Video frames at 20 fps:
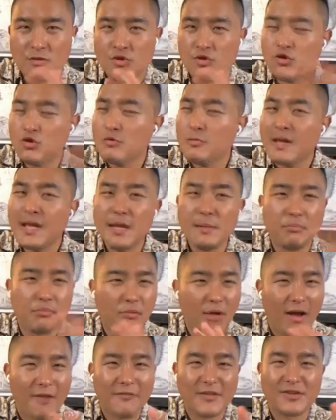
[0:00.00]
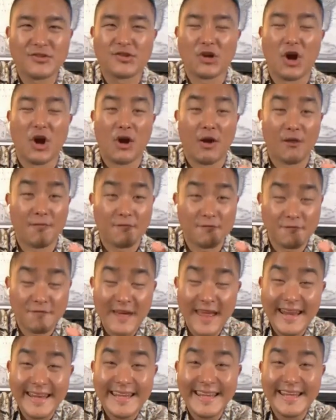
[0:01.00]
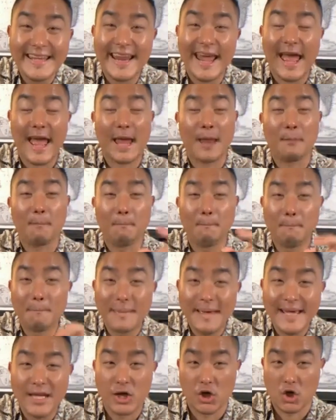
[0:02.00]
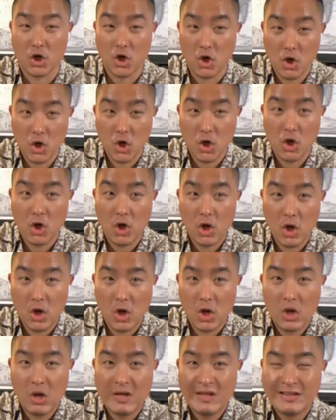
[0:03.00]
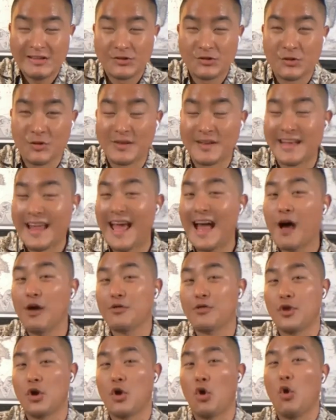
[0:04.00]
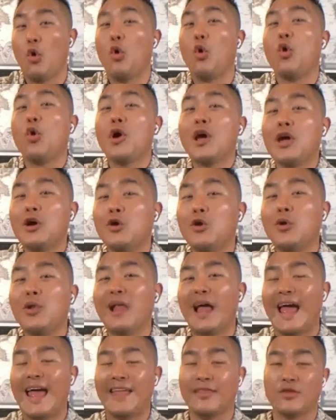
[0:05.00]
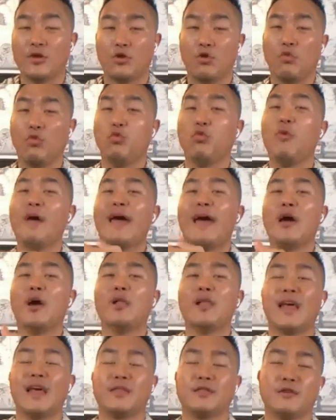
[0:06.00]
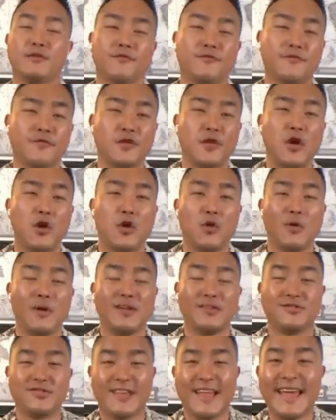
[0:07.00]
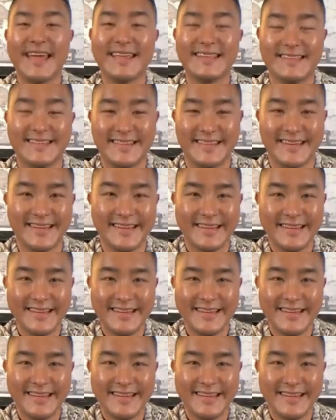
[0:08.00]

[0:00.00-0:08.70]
Too many prophets are offended and bitter. So now their oil and their well and their flow is tainted.